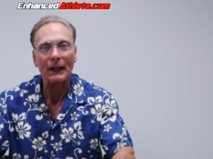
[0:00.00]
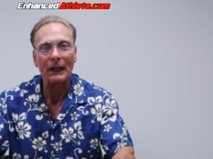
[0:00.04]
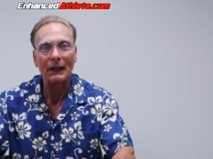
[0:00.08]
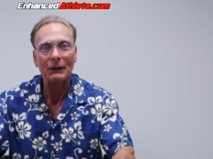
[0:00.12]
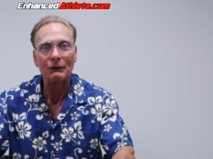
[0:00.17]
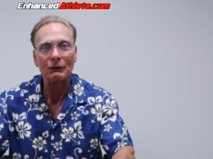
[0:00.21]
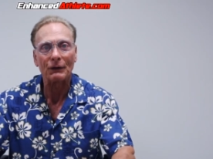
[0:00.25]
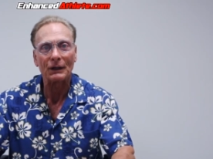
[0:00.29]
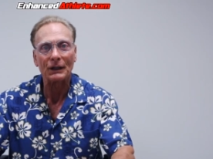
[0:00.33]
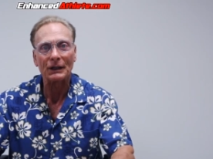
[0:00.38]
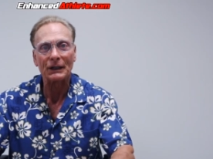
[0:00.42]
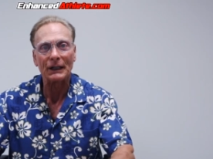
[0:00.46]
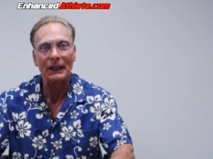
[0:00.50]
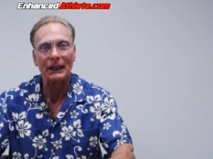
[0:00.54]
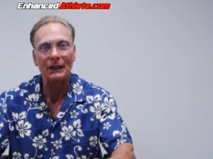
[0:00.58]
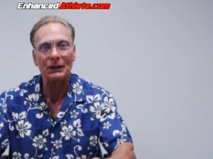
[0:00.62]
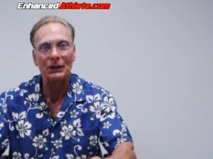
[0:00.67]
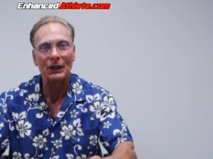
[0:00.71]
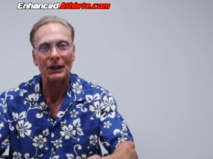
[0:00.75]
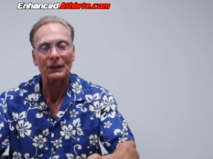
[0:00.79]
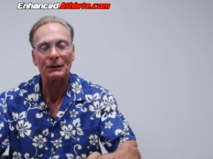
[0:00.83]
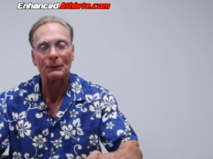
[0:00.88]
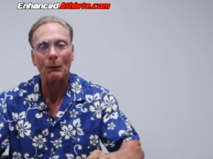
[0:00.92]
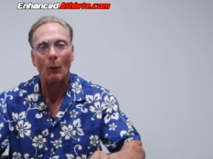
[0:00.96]
interest in
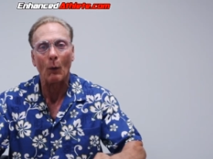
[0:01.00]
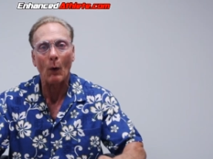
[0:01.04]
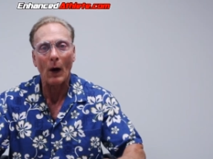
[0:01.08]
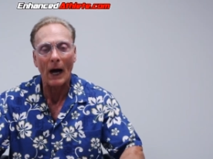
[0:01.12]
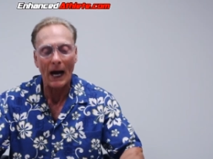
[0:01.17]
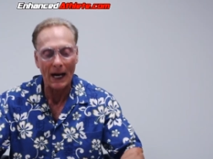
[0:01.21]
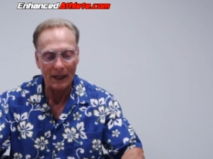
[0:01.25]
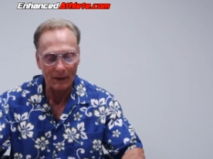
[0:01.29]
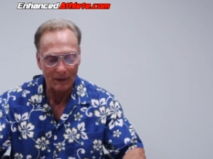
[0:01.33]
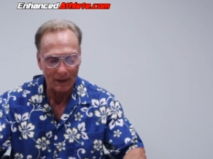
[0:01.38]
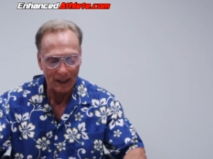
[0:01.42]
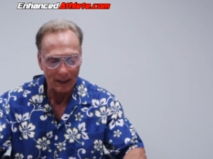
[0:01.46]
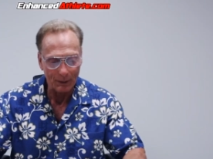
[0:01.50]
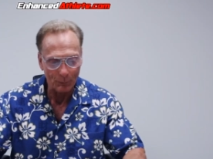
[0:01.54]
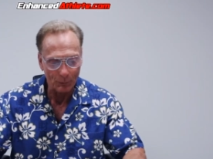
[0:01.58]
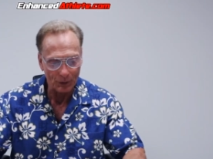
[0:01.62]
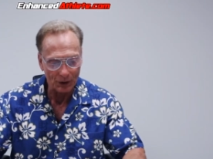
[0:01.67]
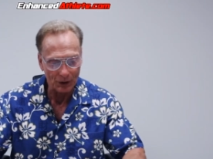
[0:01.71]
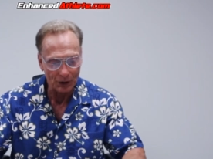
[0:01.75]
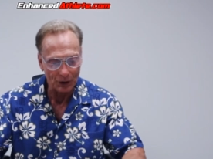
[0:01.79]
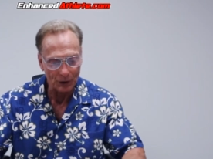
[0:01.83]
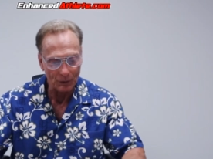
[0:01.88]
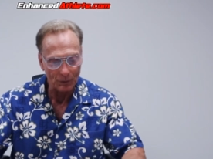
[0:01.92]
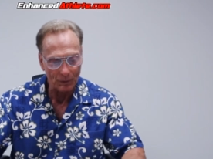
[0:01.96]
just why they
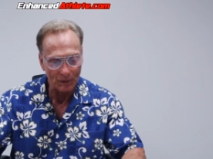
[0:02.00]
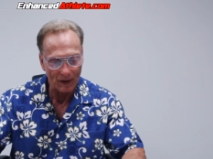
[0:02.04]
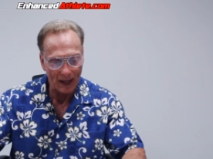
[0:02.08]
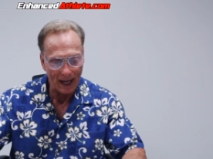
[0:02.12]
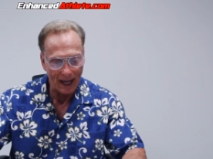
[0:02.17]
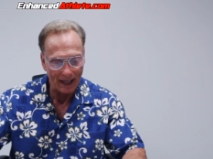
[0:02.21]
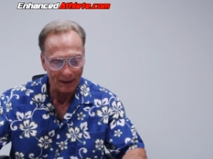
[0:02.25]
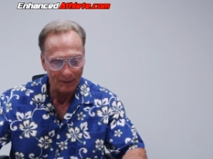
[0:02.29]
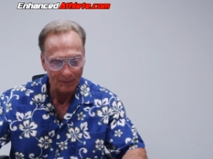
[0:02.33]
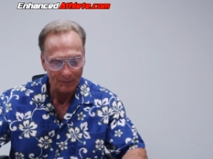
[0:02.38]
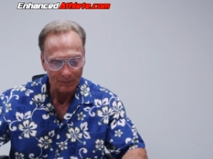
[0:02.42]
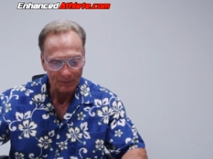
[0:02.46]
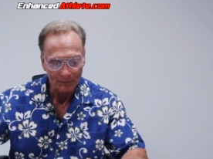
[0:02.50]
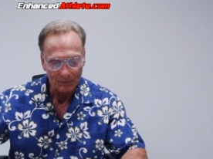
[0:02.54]
would do that.